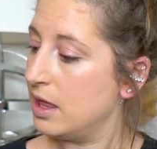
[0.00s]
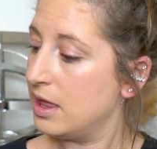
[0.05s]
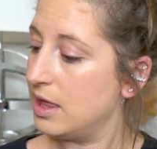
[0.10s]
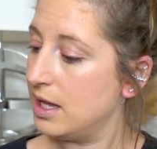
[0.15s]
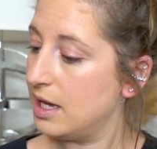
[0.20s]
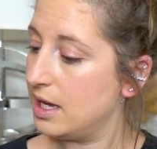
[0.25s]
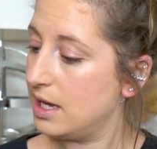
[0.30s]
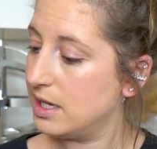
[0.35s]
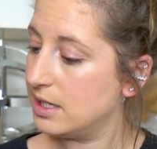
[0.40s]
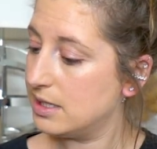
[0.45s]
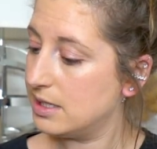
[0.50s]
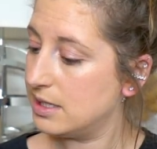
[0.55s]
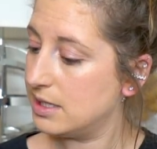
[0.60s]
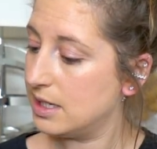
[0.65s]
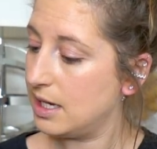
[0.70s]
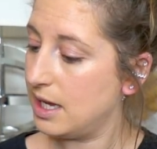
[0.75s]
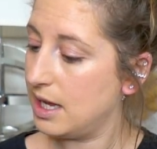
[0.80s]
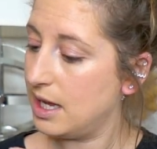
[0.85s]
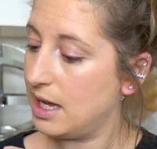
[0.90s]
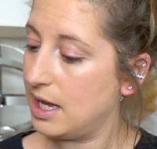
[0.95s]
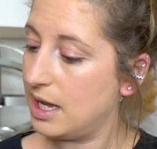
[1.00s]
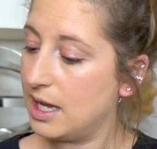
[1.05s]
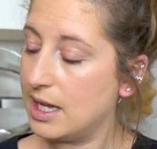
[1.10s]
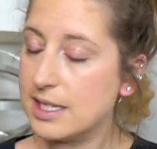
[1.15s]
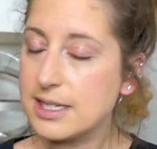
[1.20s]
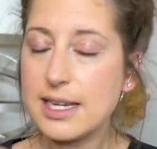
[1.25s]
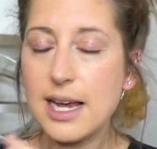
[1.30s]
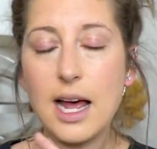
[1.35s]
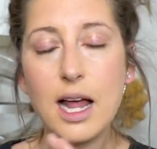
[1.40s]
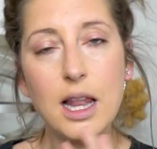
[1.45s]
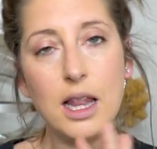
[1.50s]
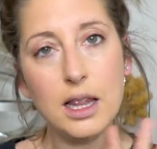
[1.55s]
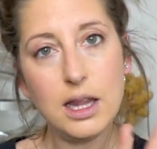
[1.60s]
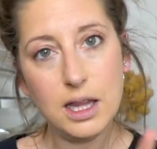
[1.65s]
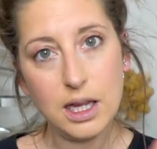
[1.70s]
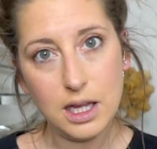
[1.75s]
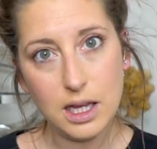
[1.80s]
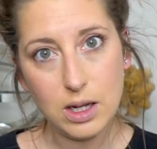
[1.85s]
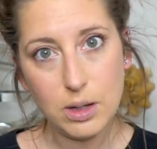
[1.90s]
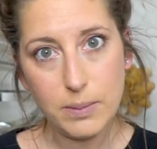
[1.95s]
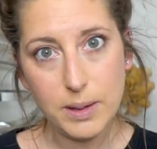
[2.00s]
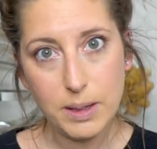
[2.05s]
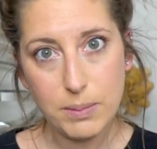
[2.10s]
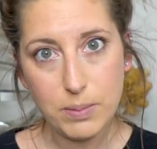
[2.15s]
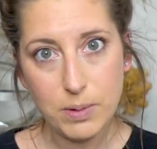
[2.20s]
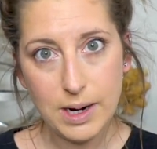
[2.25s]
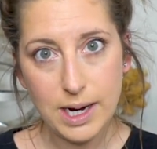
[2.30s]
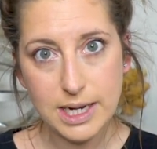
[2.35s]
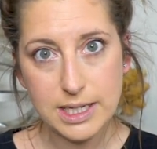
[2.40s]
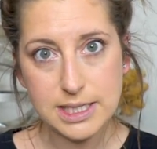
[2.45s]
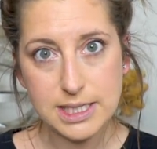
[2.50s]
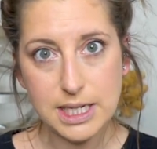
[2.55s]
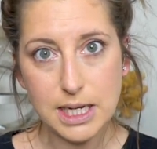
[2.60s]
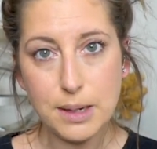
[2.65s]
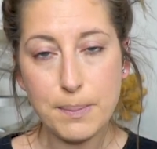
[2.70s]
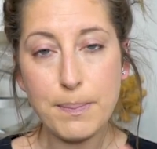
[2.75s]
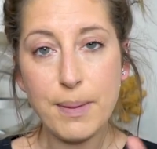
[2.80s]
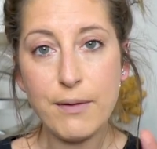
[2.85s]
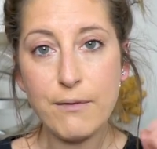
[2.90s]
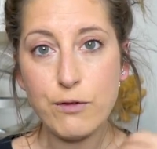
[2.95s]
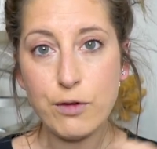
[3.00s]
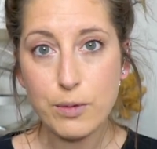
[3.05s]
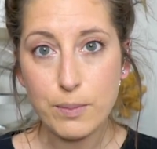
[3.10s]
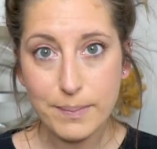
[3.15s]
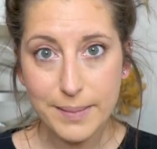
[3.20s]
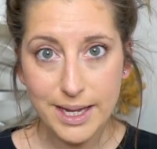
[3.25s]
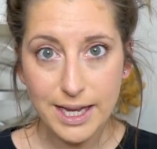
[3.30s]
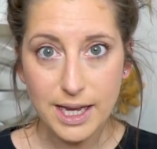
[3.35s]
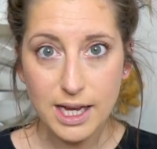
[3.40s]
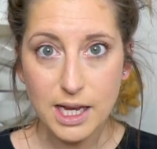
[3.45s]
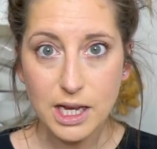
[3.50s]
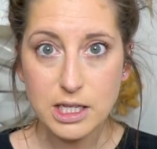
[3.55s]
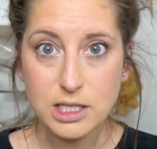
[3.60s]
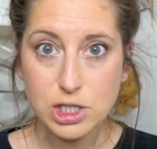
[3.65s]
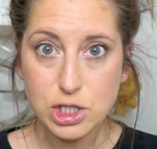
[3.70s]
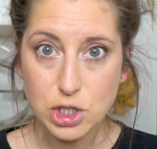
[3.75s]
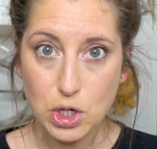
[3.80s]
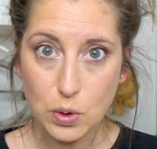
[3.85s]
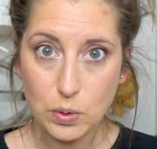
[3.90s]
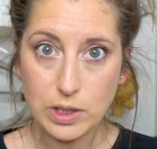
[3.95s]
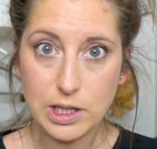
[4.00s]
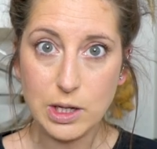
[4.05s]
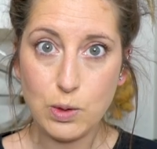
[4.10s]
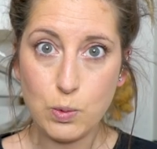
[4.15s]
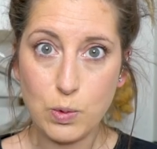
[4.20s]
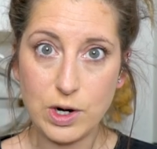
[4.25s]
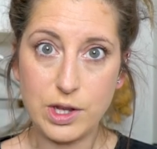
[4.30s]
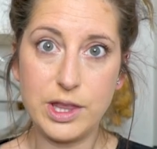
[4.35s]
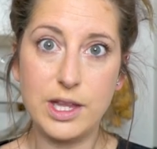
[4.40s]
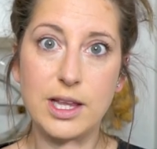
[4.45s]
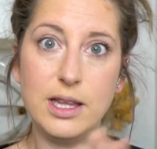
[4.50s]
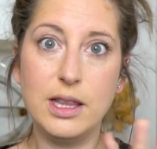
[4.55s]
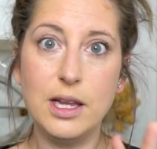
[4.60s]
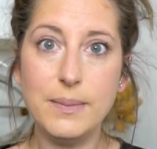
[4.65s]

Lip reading: This is a little bit pricey, but for me, it's totally worth it.